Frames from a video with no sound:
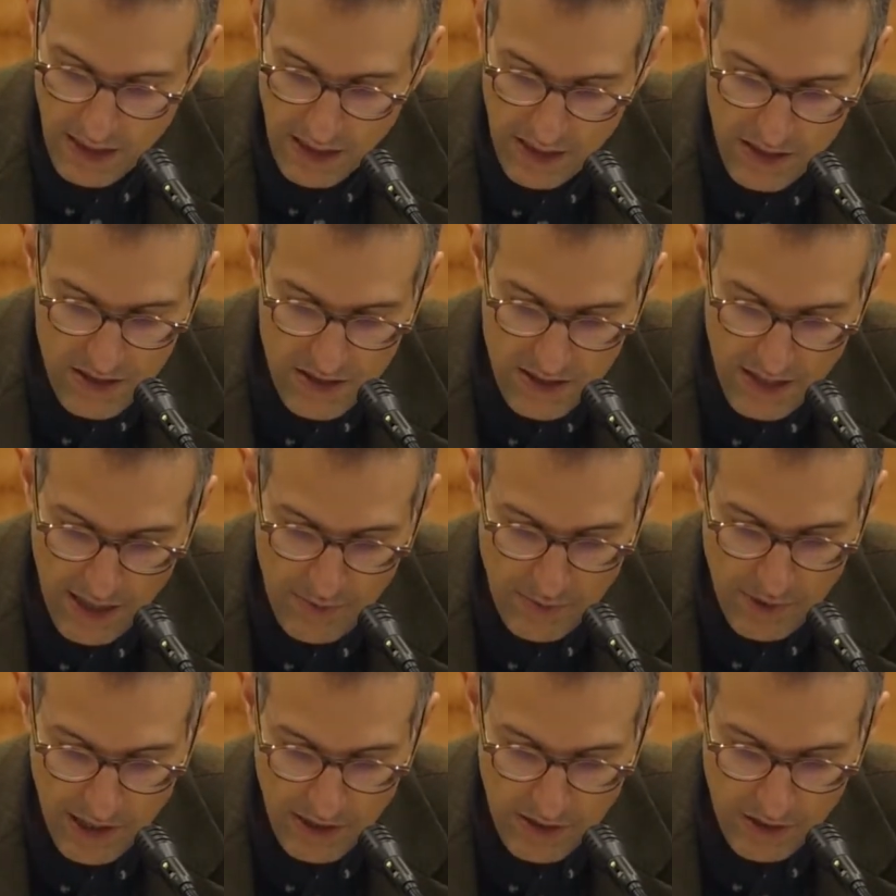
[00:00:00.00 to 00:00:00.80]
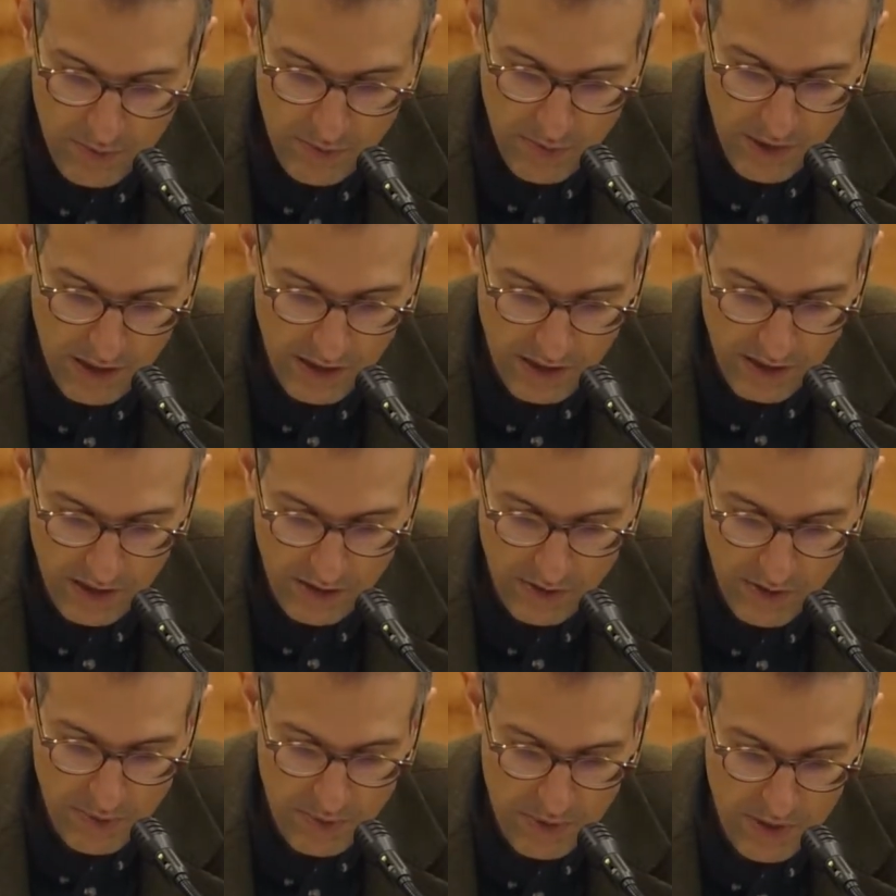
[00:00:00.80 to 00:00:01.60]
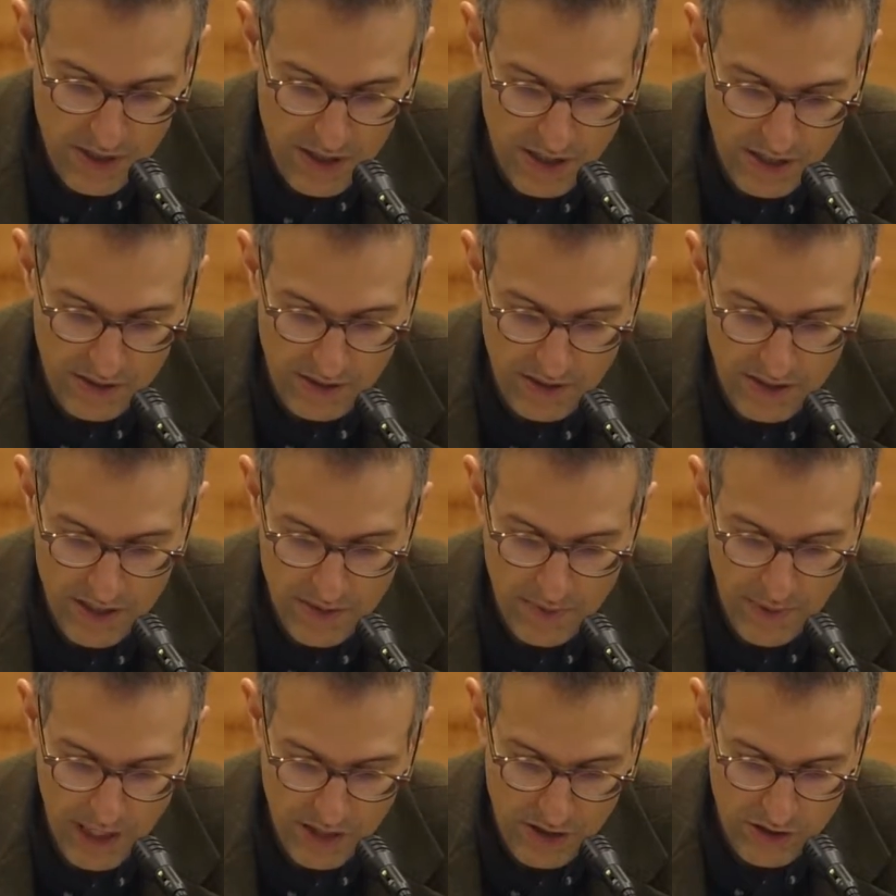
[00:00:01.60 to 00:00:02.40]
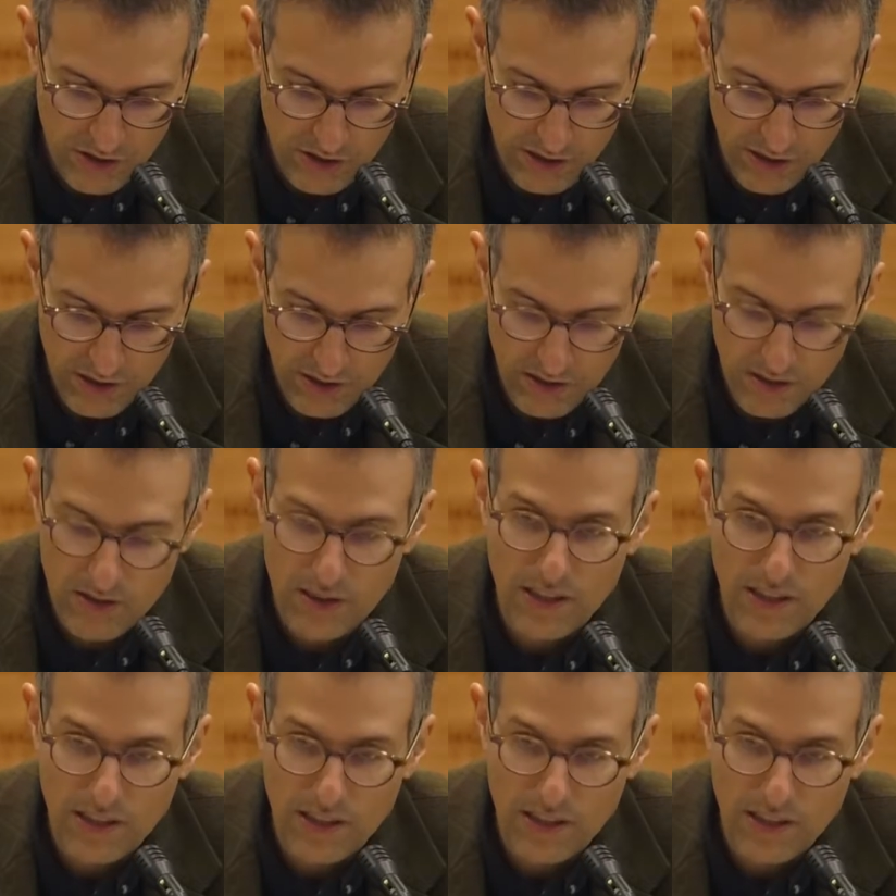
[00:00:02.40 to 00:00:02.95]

This time cannot be represented spatially,